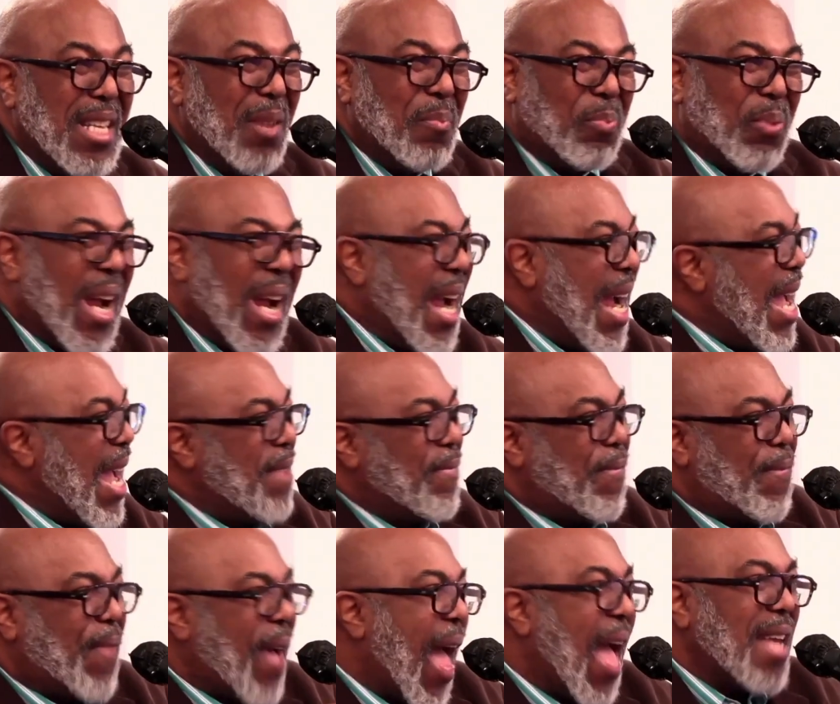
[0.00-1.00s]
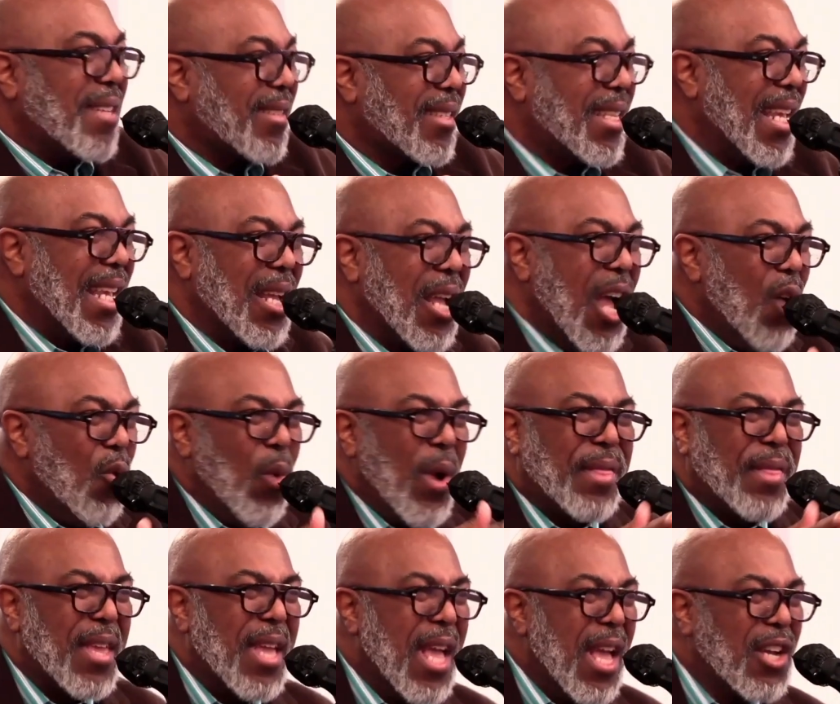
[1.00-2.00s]
prayer and fasting with
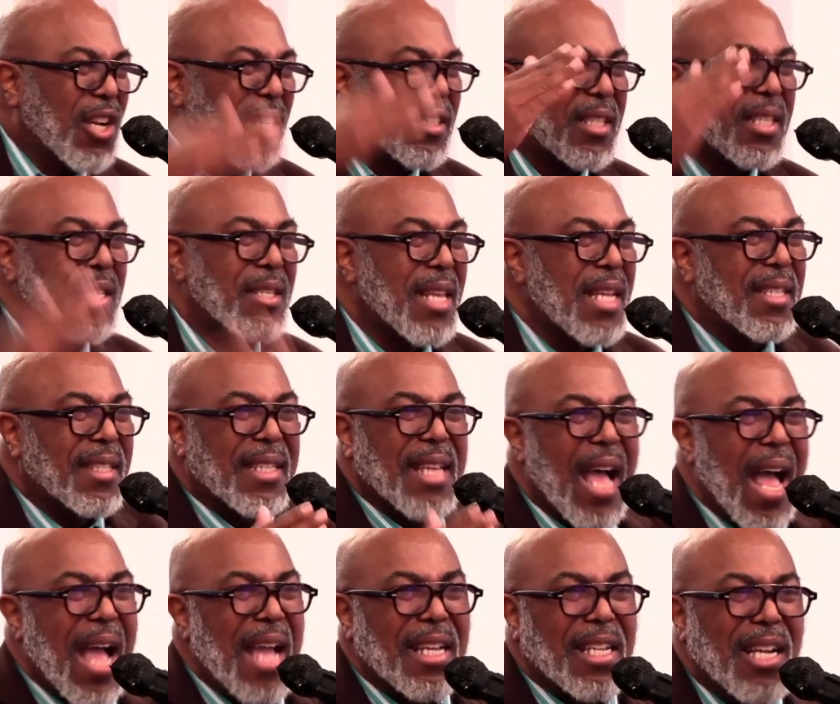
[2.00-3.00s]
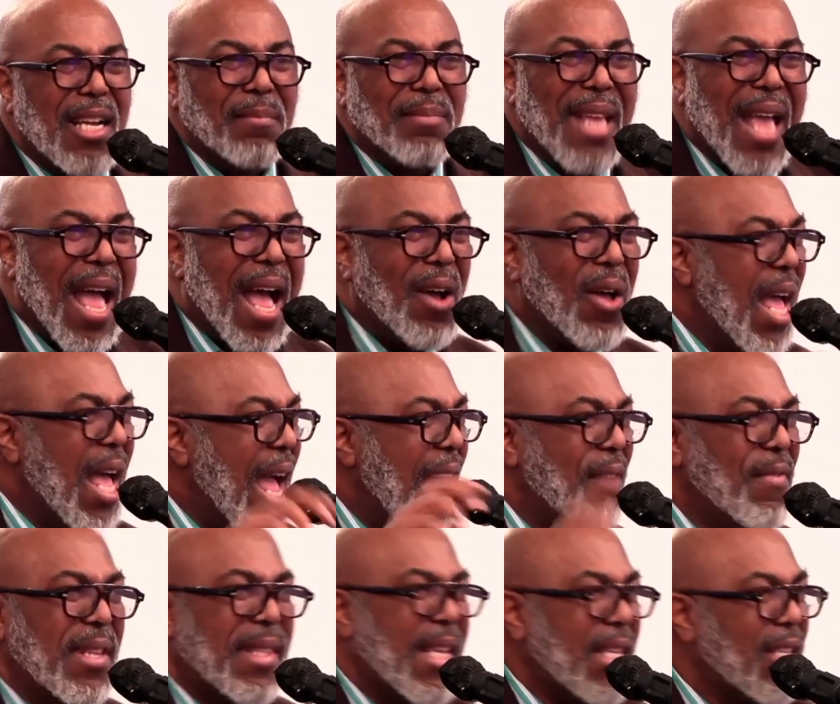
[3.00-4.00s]
it because this kind comes out.
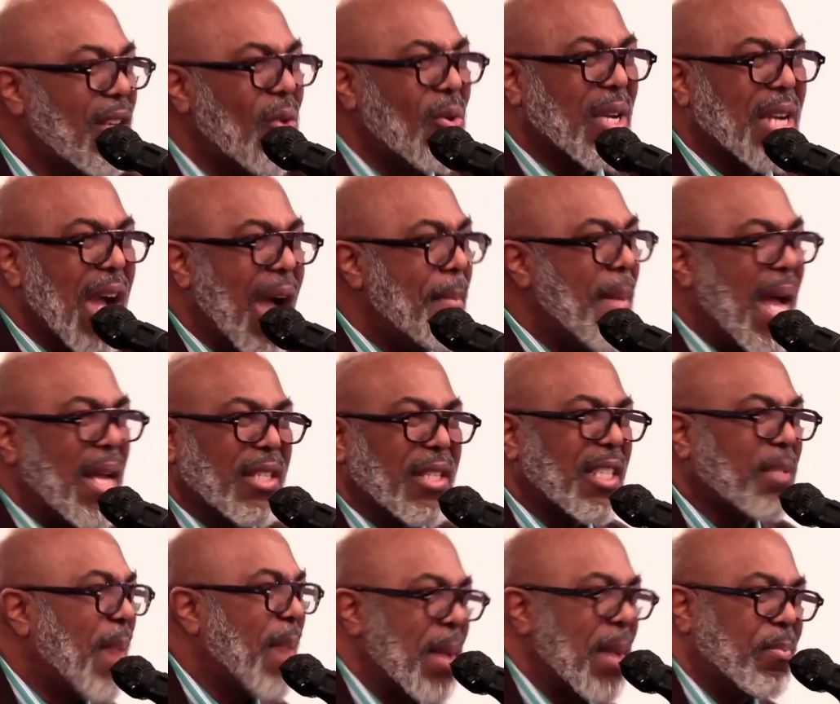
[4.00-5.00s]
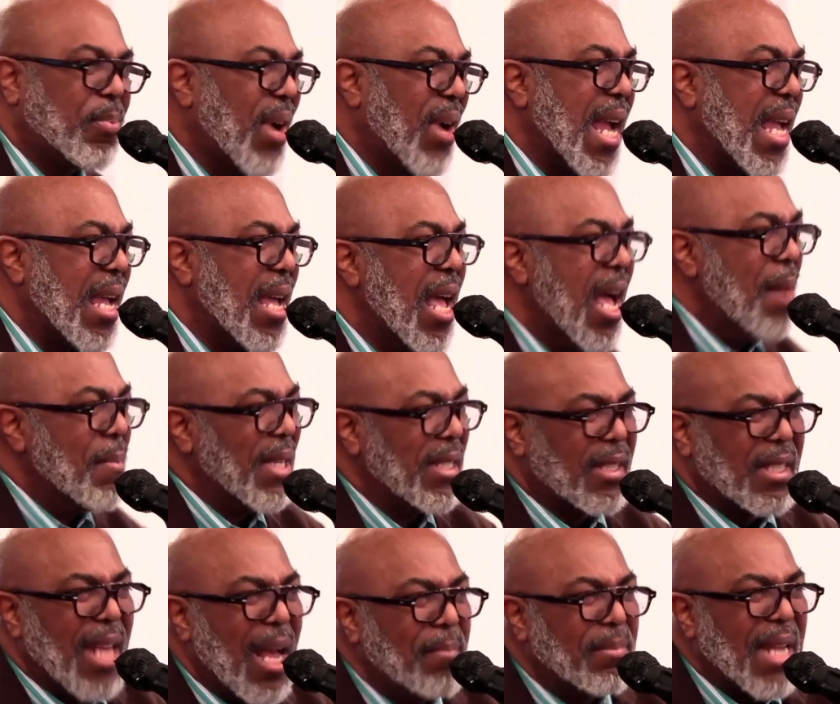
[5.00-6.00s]
Everything don't come out just by praying. But
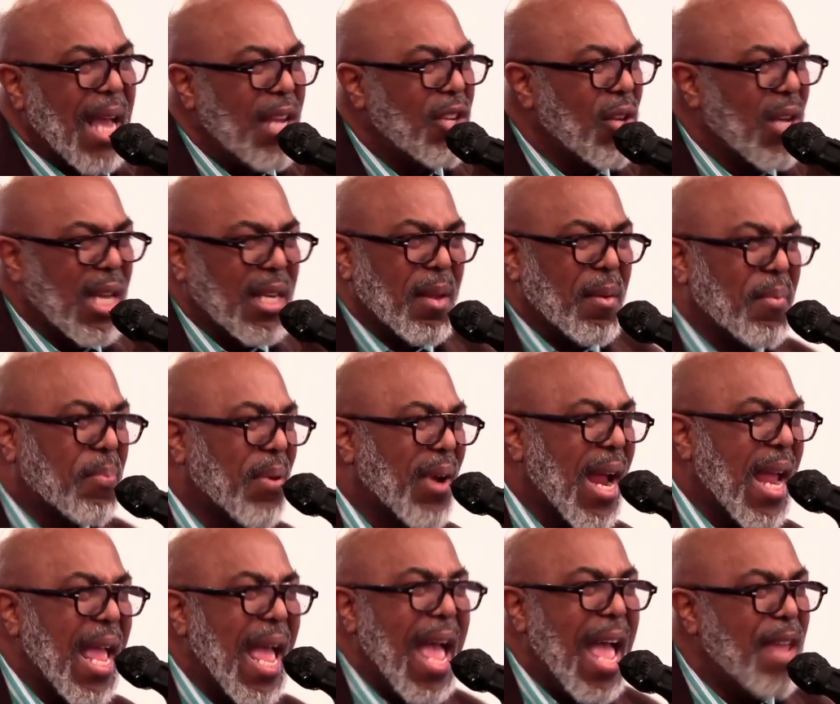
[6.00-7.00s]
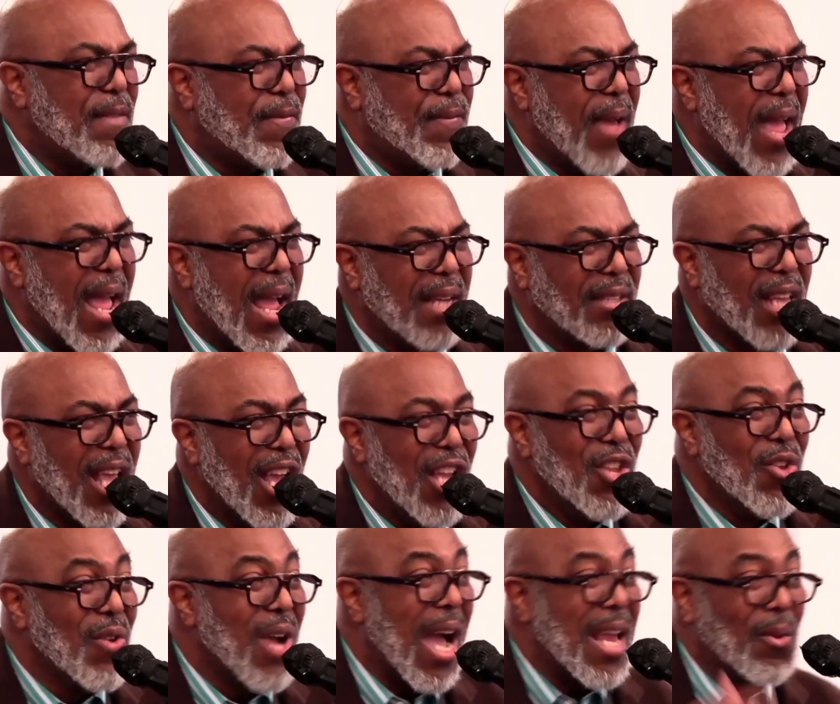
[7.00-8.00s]
sometimes you got to pray and fast. You
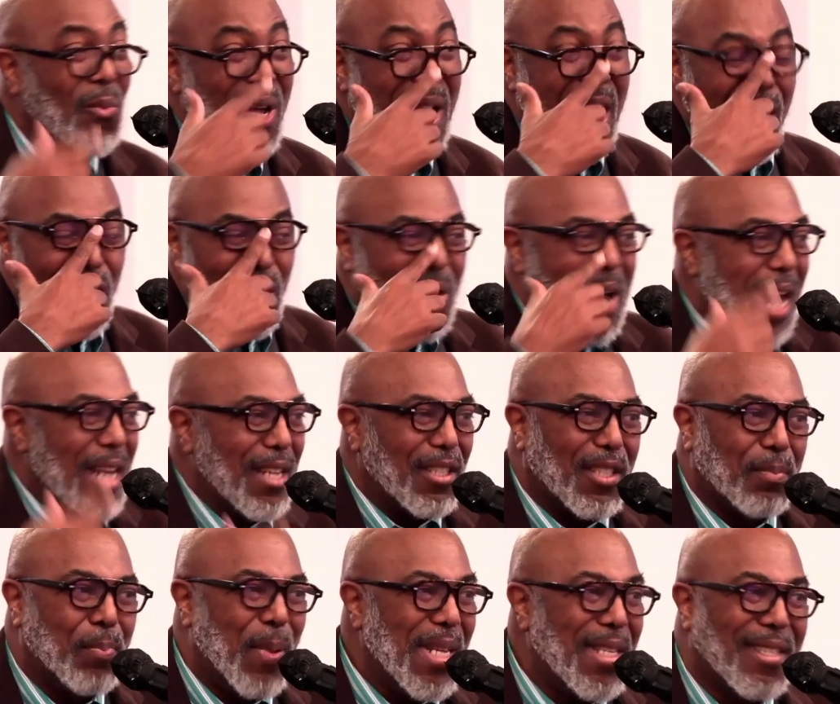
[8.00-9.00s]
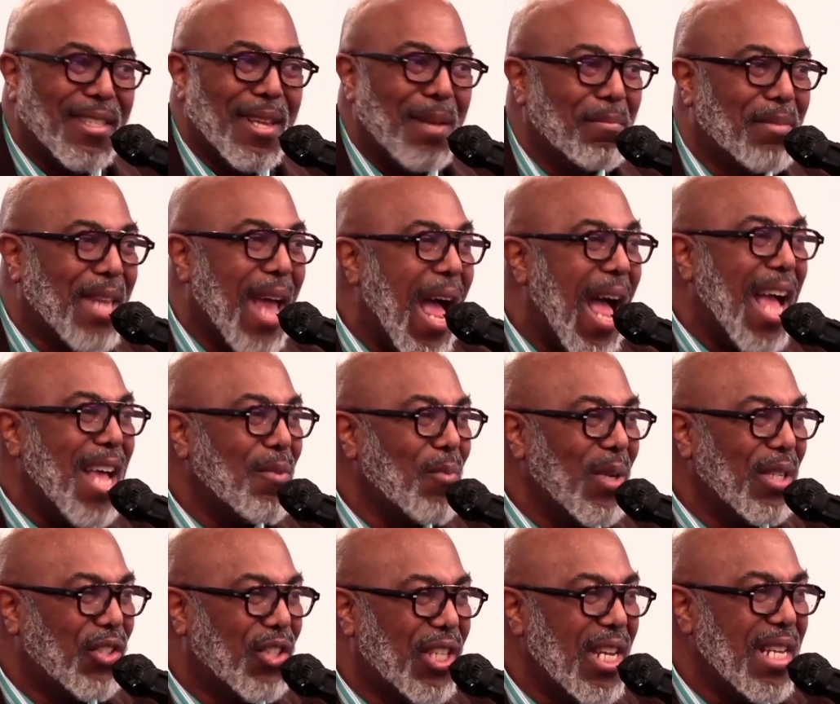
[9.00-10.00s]
got to what? You got to spend some time with
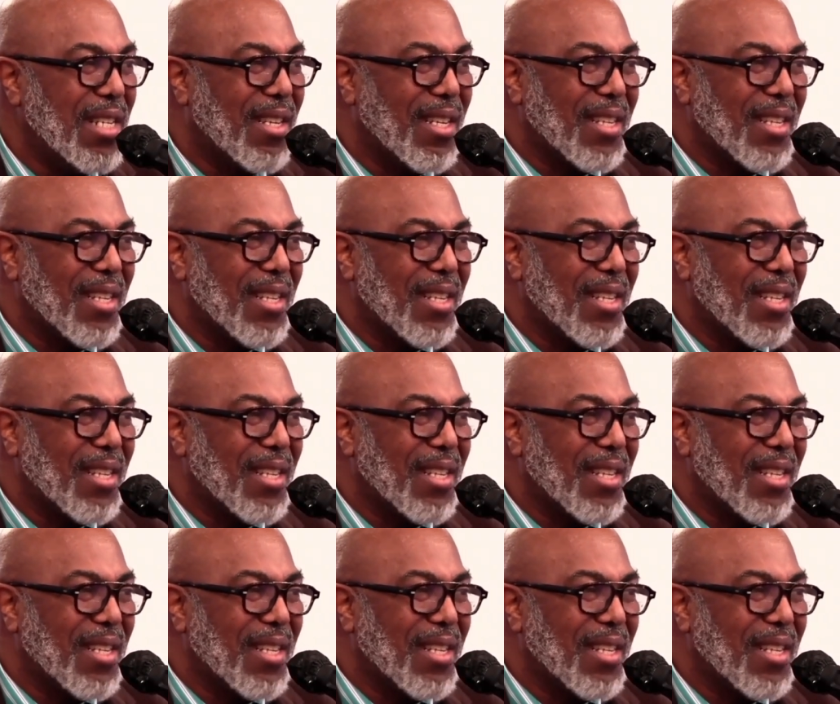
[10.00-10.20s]
Jesus.